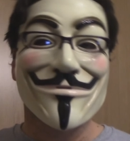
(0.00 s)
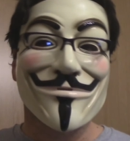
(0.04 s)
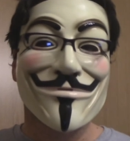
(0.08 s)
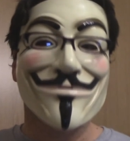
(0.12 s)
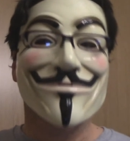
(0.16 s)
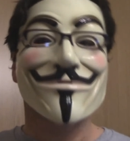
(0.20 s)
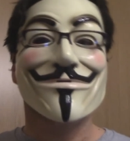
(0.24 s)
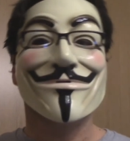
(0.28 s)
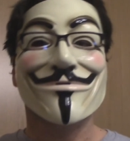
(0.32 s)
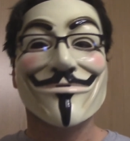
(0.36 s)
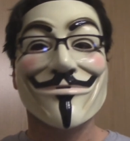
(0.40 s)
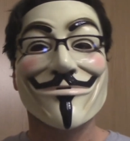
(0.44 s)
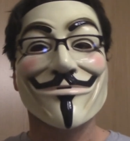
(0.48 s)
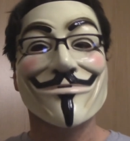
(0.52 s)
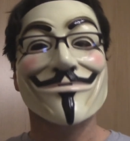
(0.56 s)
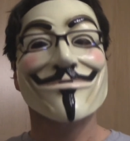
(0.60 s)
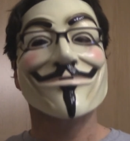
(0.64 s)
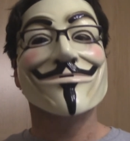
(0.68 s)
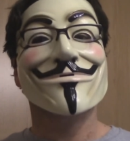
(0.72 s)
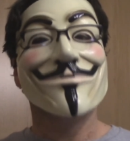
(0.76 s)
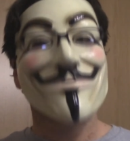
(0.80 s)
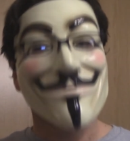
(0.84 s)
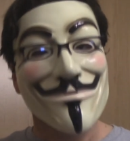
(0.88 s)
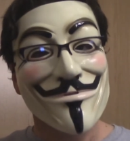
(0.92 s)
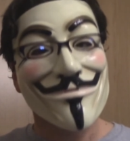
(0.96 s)
Ukraine
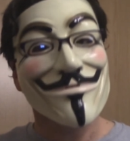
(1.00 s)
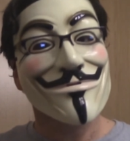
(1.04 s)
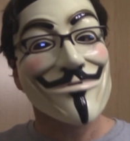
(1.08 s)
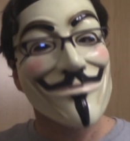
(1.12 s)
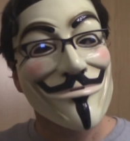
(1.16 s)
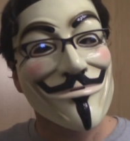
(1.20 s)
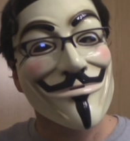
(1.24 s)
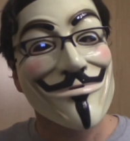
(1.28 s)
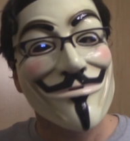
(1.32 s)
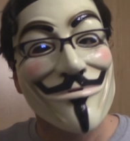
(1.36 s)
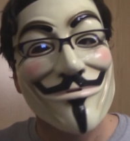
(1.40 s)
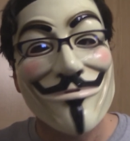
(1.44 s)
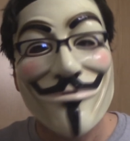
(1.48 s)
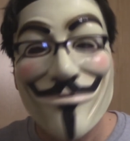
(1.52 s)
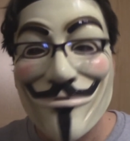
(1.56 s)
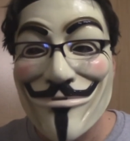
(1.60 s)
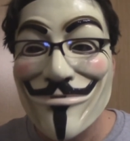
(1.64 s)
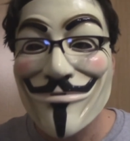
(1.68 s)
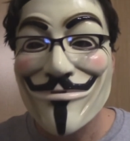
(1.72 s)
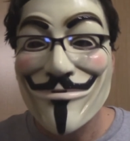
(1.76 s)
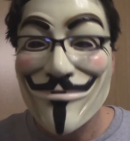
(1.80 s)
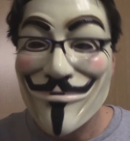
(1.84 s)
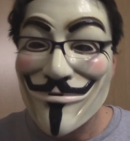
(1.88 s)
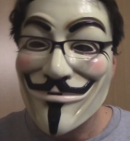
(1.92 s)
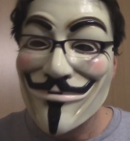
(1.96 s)
was one step
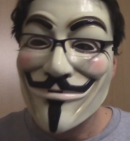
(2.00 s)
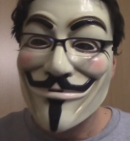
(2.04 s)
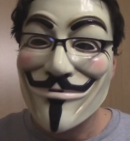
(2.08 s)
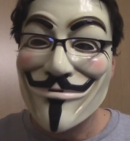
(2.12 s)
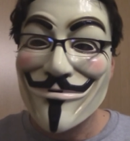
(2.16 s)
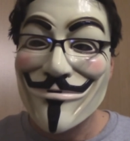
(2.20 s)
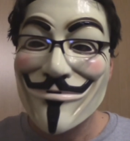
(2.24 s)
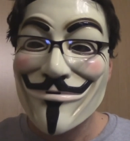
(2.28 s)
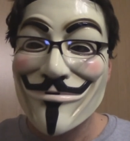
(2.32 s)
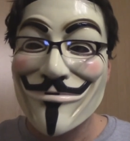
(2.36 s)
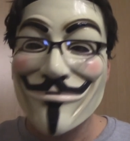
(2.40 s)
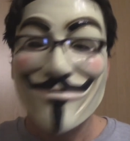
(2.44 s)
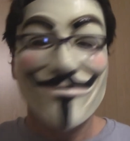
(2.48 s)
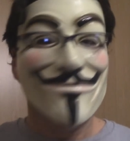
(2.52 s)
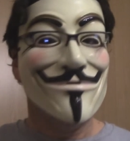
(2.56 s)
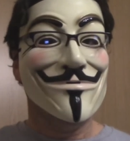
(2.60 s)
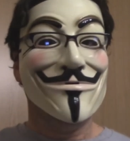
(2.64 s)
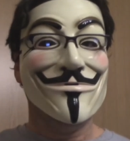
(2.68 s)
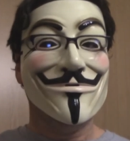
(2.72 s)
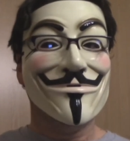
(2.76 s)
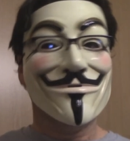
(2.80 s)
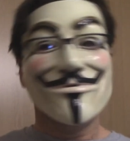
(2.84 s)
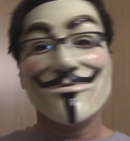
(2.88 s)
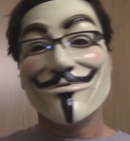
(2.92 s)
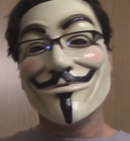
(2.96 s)
too far, or a
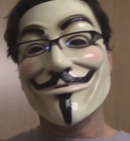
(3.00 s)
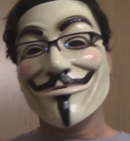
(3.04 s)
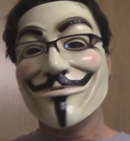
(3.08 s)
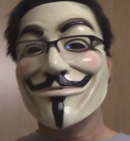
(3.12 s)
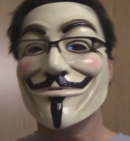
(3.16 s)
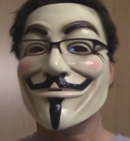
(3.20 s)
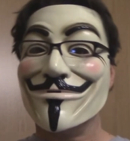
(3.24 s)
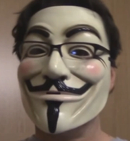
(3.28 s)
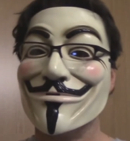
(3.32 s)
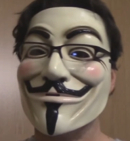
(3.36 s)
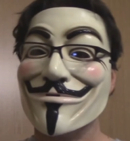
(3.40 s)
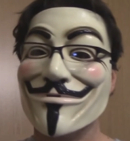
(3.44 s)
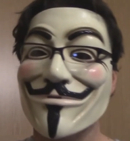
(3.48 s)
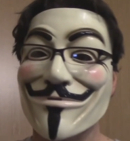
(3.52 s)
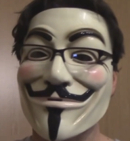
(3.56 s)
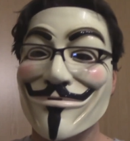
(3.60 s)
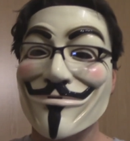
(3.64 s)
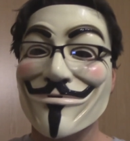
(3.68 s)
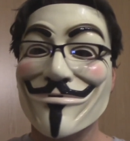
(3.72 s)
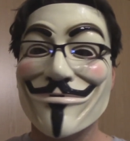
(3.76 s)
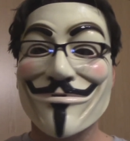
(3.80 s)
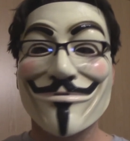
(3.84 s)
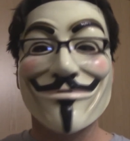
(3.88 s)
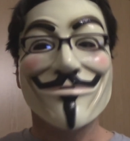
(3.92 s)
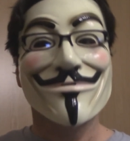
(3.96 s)
military
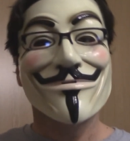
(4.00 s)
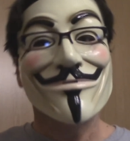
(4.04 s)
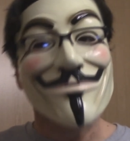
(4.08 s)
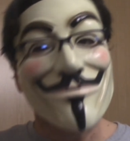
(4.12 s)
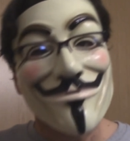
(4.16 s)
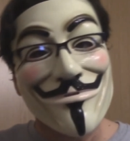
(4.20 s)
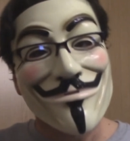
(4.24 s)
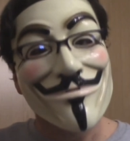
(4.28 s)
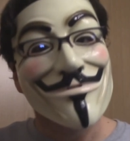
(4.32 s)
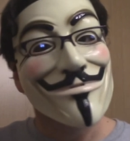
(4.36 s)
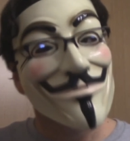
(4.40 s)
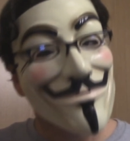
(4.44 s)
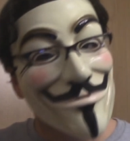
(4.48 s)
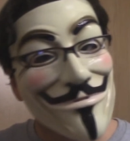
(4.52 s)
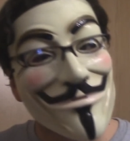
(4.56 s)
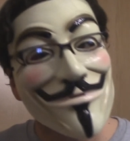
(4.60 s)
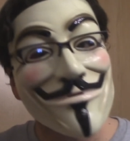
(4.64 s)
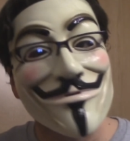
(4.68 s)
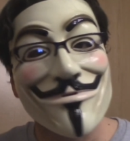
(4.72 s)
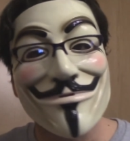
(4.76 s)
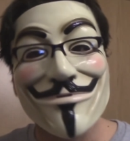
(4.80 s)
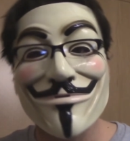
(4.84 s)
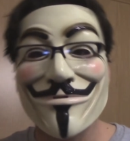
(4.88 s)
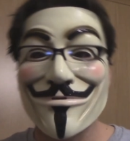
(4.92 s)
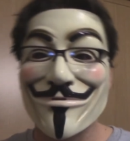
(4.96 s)
exercise was too
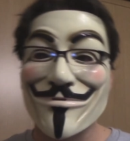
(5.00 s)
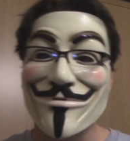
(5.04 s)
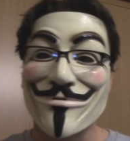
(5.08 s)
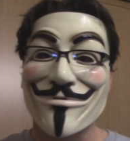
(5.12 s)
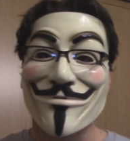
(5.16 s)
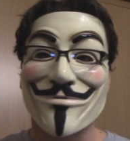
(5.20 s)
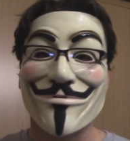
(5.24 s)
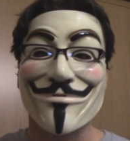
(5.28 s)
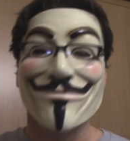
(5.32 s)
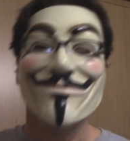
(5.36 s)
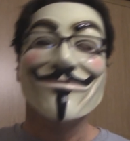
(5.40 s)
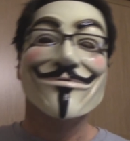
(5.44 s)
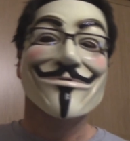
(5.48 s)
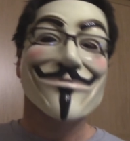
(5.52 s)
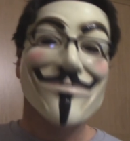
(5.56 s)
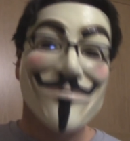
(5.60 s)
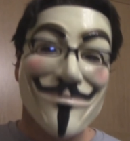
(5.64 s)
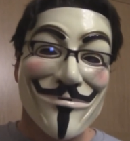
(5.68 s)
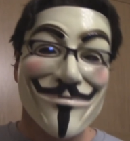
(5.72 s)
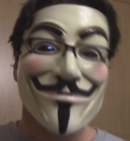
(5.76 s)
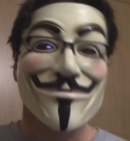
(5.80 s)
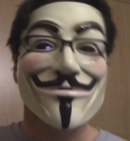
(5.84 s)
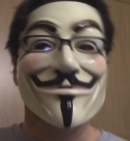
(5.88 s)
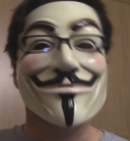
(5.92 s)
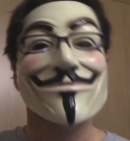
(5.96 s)
provocative, and
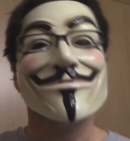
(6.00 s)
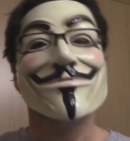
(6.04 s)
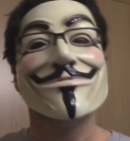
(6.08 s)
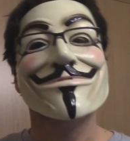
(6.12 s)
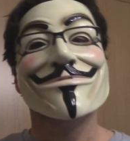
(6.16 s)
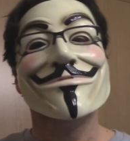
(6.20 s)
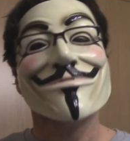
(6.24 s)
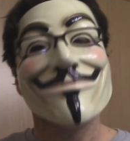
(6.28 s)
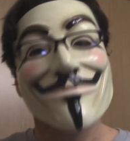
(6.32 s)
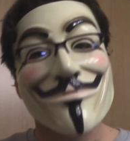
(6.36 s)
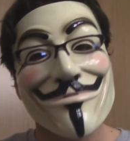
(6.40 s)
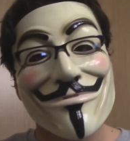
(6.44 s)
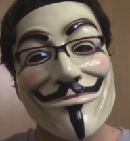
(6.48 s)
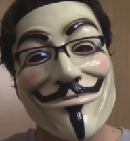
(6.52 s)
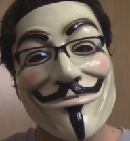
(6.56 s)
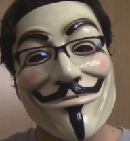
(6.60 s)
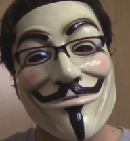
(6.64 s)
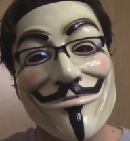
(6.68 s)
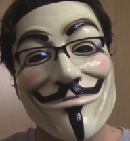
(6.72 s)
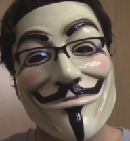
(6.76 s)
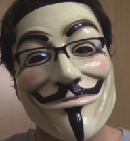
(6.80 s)
away we go.